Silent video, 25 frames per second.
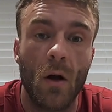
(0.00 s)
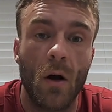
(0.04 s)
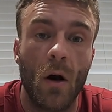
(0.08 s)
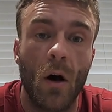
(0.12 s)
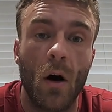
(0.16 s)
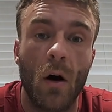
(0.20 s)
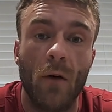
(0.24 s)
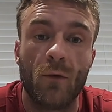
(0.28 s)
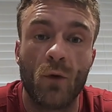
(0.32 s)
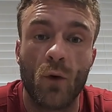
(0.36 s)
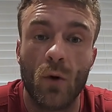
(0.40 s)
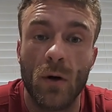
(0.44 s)

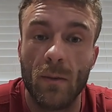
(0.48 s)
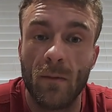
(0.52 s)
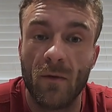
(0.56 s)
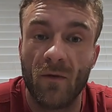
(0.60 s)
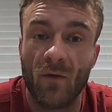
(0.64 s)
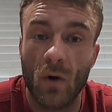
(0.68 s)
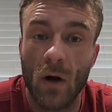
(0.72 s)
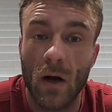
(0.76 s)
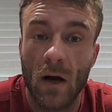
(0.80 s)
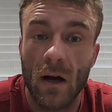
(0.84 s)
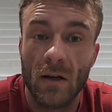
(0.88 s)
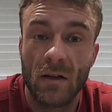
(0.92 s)
of cream
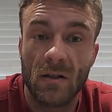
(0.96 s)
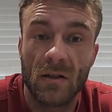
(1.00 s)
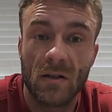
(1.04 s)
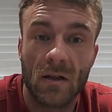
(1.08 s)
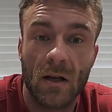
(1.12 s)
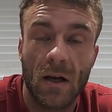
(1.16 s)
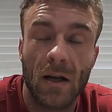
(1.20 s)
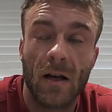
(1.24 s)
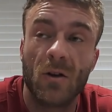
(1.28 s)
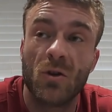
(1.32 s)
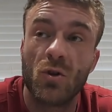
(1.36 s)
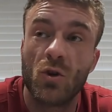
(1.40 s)
of
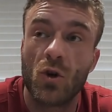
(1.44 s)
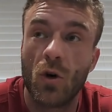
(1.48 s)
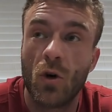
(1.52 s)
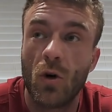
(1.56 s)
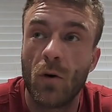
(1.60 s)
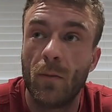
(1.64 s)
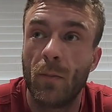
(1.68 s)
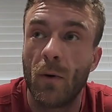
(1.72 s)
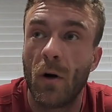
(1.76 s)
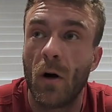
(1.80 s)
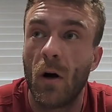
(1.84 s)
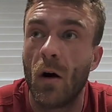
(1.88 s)
rice and a
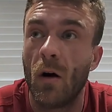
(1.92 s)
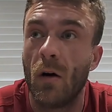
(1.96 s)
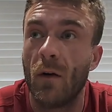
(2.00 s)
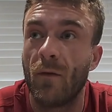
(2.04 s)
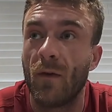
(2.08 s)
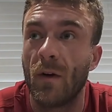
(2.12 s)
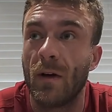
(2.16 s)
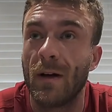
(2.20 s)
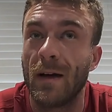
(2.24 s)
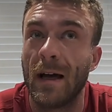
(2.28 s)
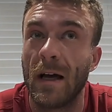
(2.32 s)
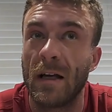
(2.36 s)
tub
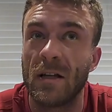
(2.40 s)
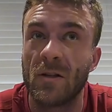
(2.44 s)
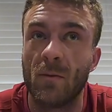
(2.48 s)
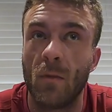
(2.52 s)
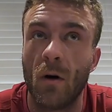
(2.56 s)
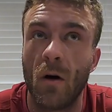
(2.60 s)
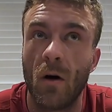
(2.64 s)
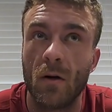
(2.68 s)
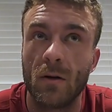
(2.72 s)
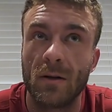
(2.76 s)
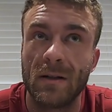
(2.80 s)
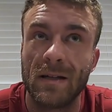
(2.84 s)
of
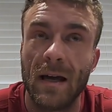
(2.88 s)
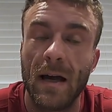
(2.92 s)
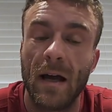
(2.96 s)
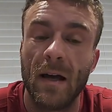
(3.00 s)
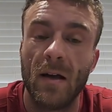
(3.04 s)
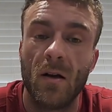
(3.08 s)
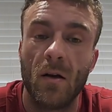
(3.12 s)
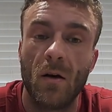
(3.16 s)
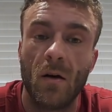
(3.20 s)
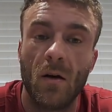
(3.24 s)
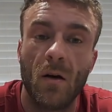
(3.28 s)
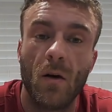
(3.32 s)
Gasmark
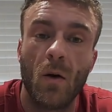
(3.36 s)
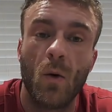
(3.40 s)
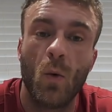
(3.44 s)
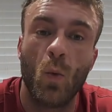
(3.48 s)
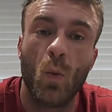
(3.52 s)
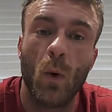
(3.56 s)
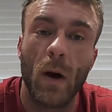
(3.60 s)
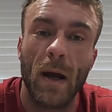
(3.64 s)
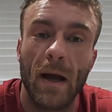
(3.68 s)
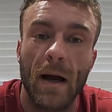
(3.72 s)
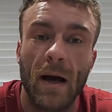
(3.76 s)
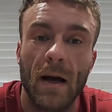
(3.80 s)
10
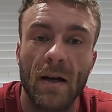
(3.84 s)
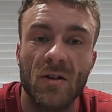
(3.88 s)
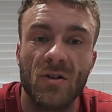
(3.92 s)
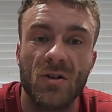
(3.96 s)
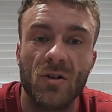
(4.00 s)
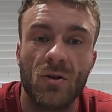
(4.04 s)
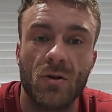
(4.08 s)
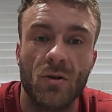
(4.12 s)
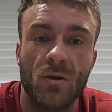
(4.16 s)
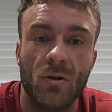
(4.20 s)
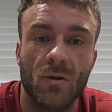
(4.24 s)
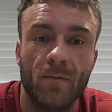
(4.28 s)
whey
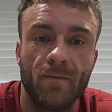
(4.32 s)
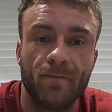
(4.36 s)
ISO.